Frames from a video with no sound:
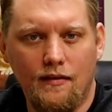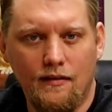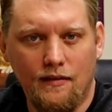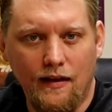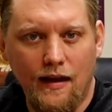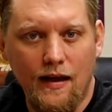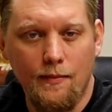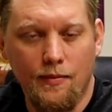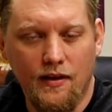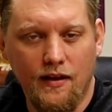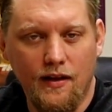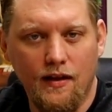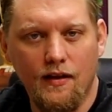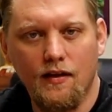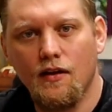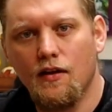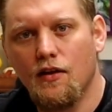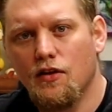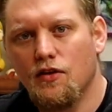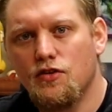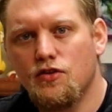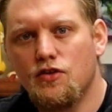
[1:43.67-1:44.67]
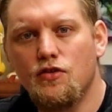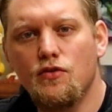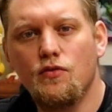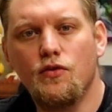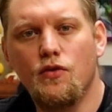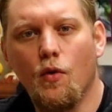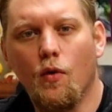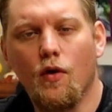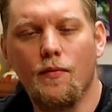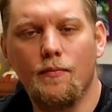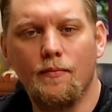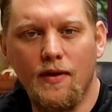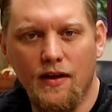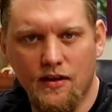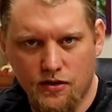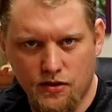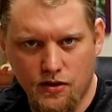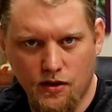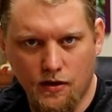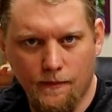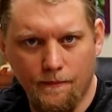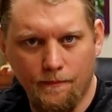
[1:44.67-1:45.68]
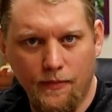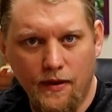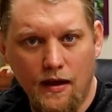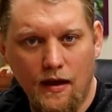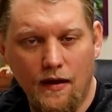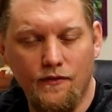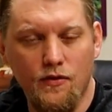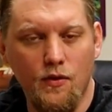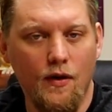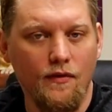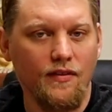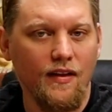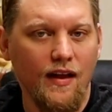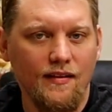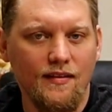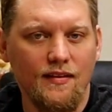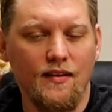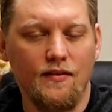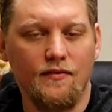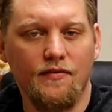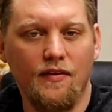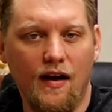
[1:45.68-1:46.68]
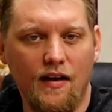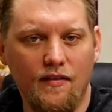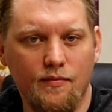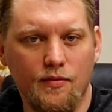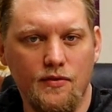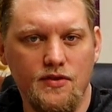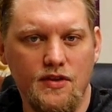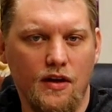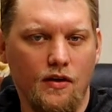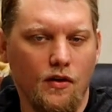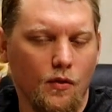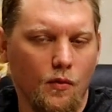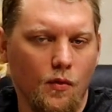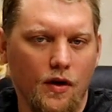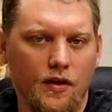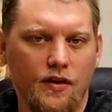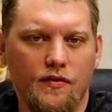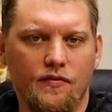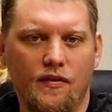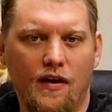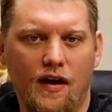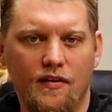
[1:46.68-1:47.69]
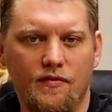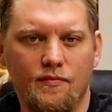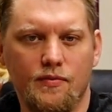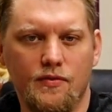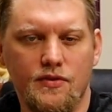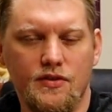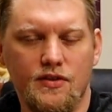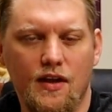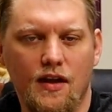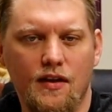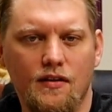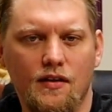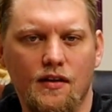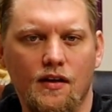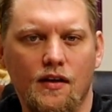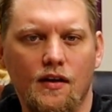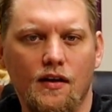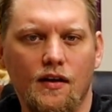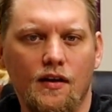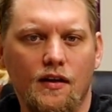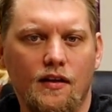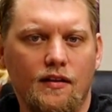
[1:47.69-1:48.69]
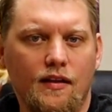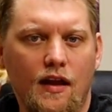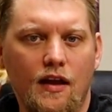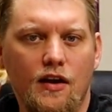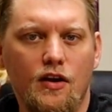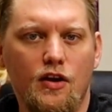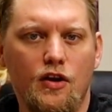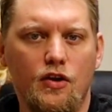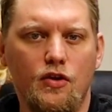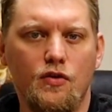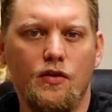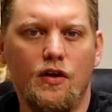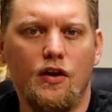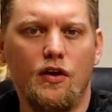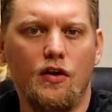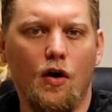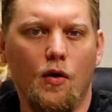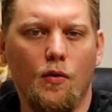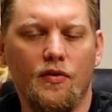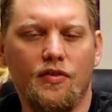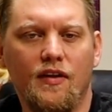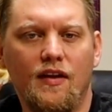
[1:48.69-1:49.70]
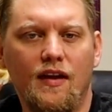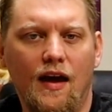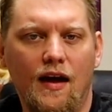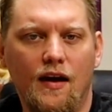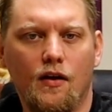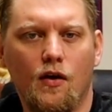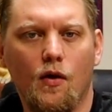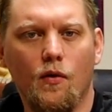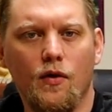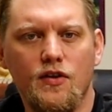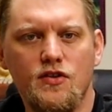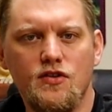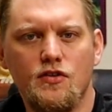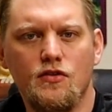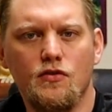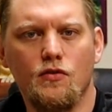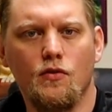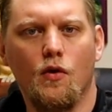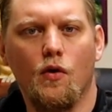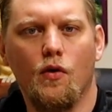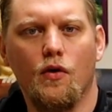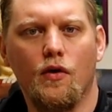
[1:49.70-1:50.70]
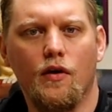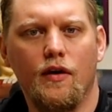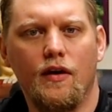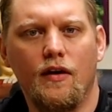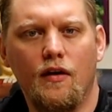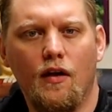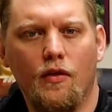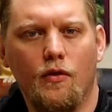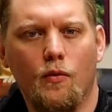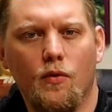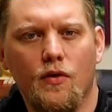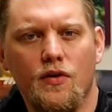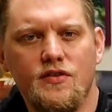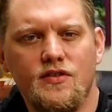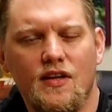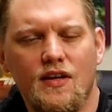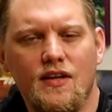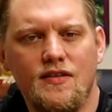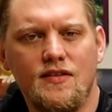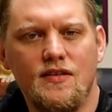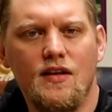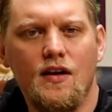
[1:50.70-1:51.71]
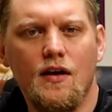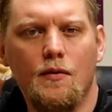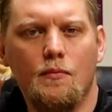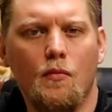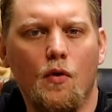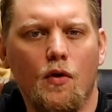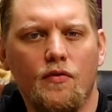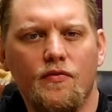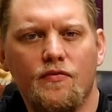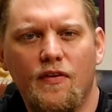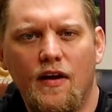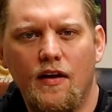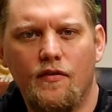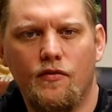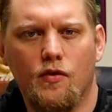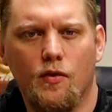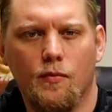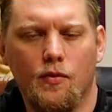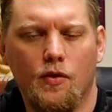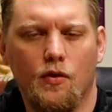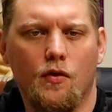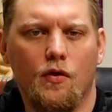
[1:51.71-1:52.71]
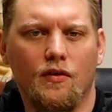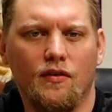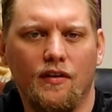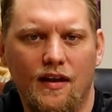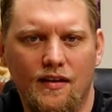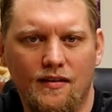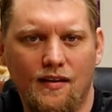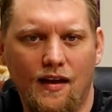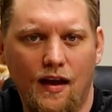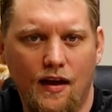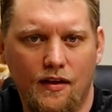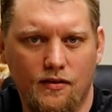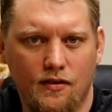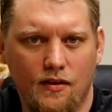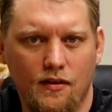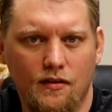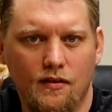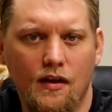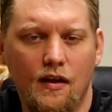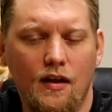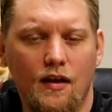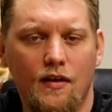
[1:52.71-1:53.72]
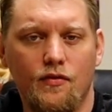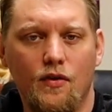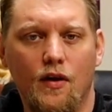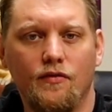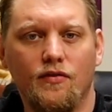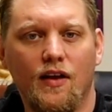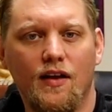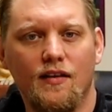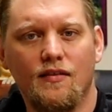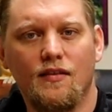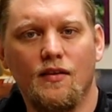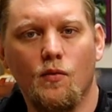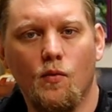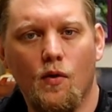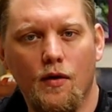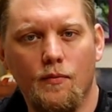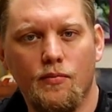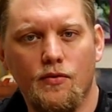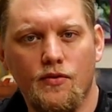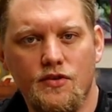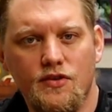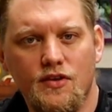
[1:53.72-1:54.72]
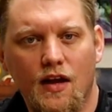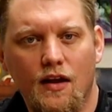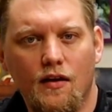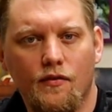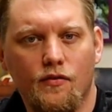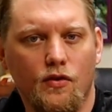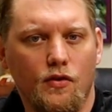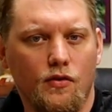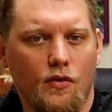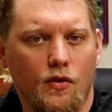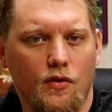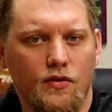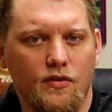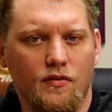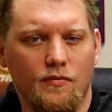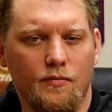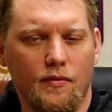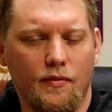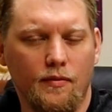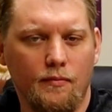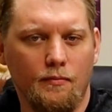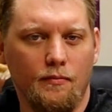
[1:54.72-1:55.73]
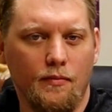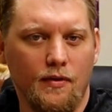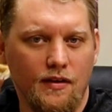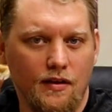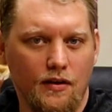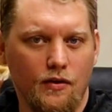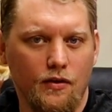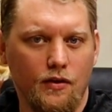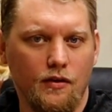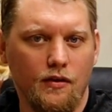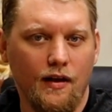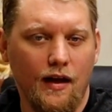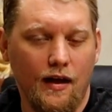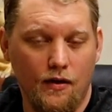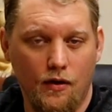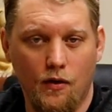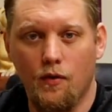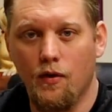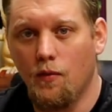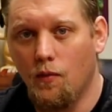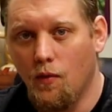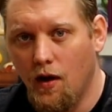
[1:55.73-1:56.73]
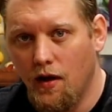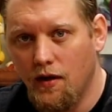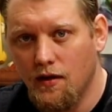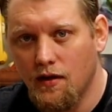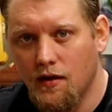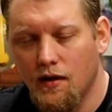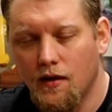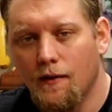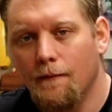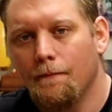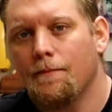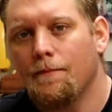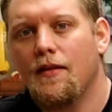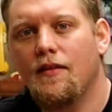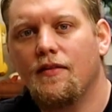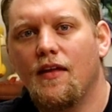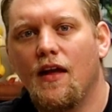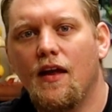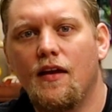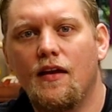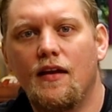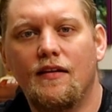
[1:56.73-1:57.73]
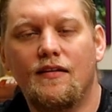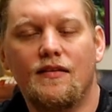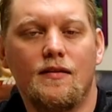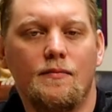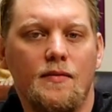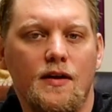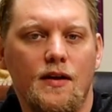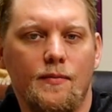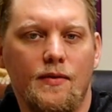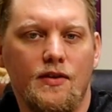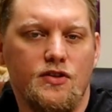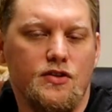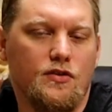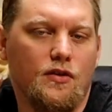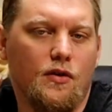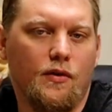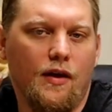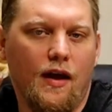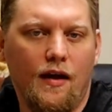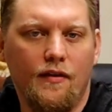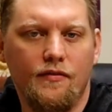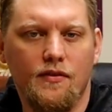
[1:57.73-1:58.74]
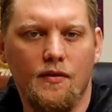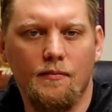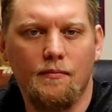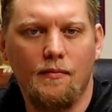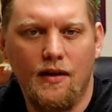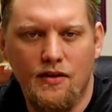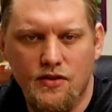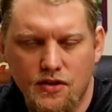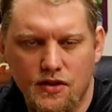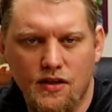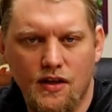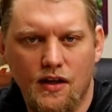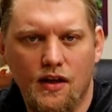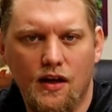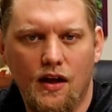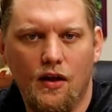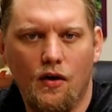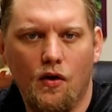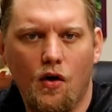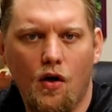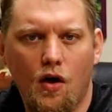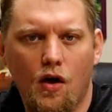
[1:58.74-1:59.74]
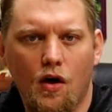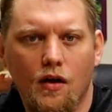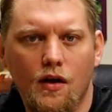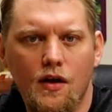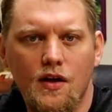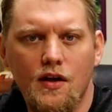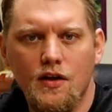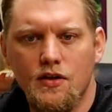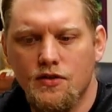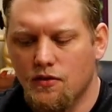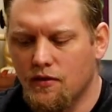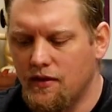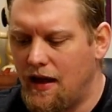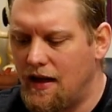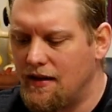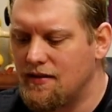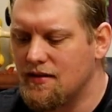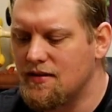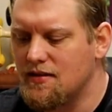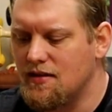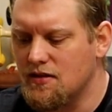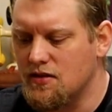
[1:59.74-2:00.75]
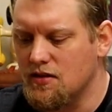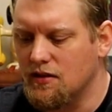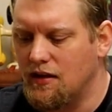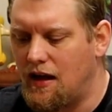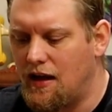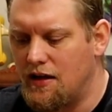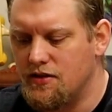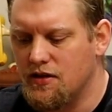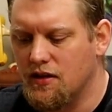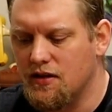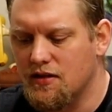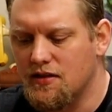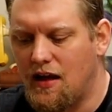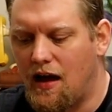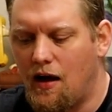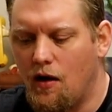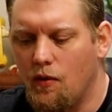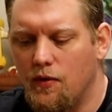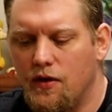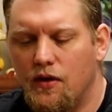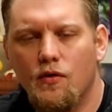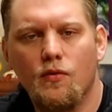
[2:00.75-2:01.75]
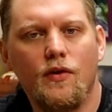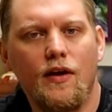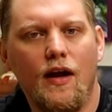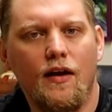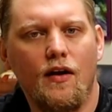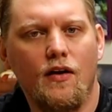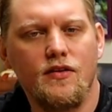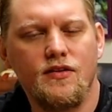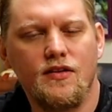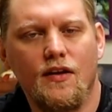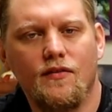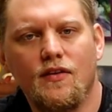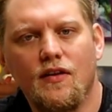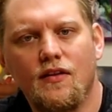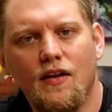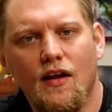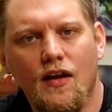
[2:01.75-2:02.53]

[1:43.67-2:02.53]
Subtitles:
labeling to your mixture. If you have less than 5%, or 1 to 5%, then you can go with the category 2, or in other words, it's more favorable or less hazardous. If you have less than 1% of a corrosive material, category 1, then it's de minimis. You don't have to mention it at all. So that decision logic is how we create our safety